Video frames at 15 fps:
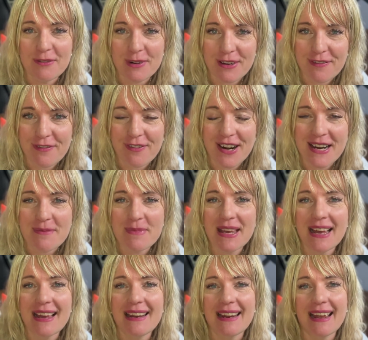reframe
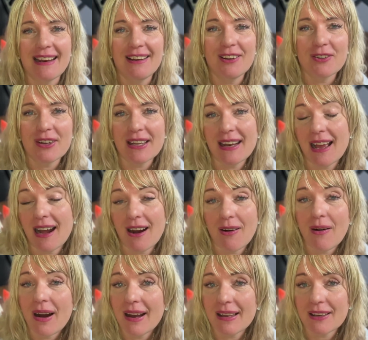that and look at how
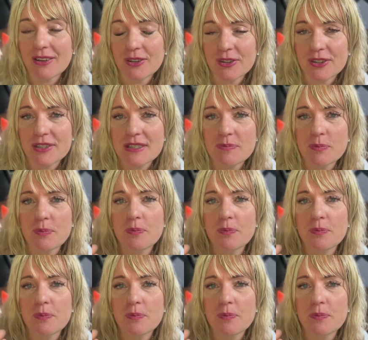I could